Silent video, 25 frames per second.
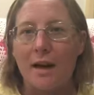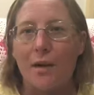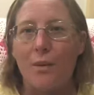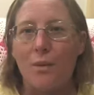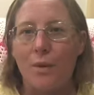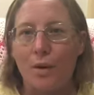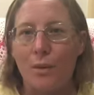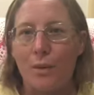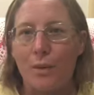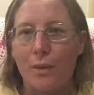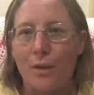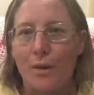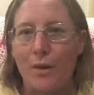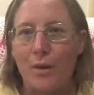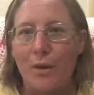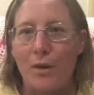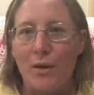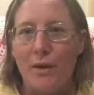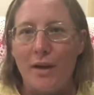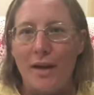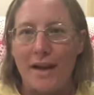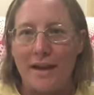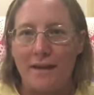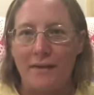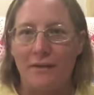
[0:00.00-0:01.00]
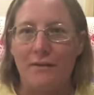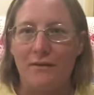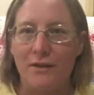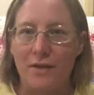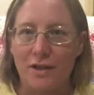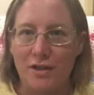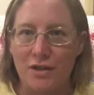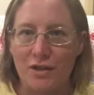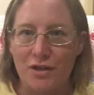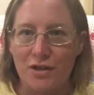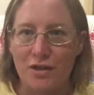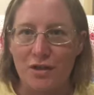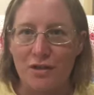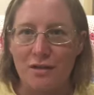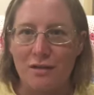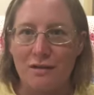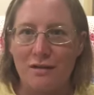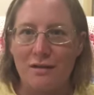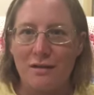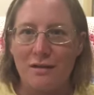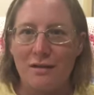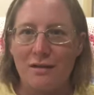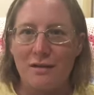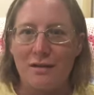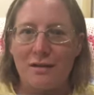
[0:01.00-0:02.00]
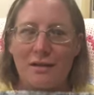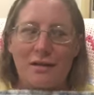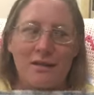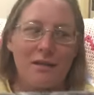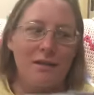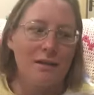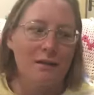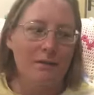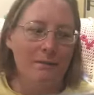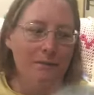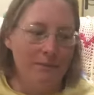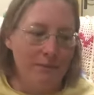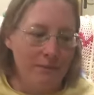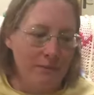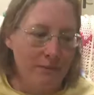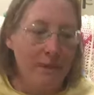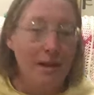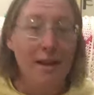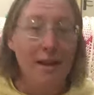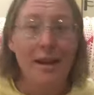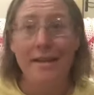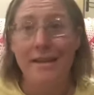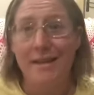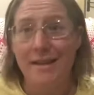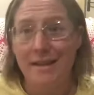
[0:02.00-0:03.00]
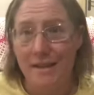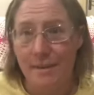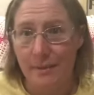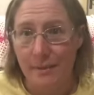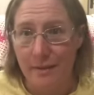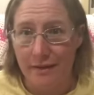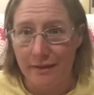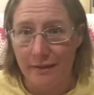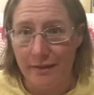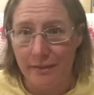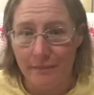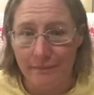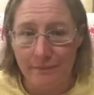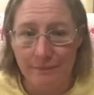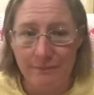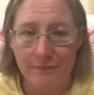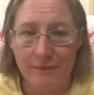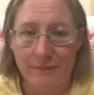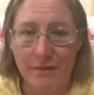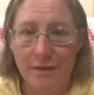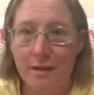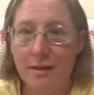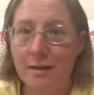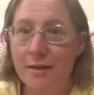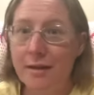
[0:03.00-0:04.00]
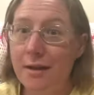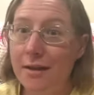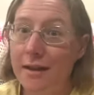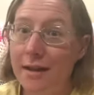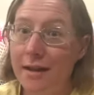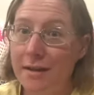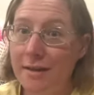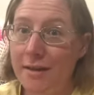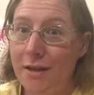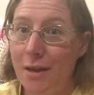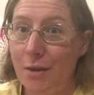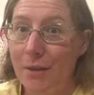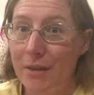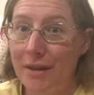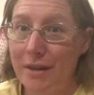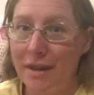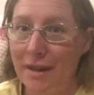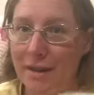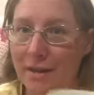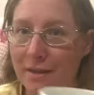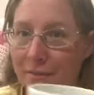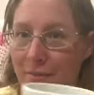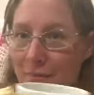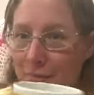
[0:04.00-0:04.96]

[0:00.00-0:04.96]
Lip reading: want to work on and finish. And this is one of them, so that's going there.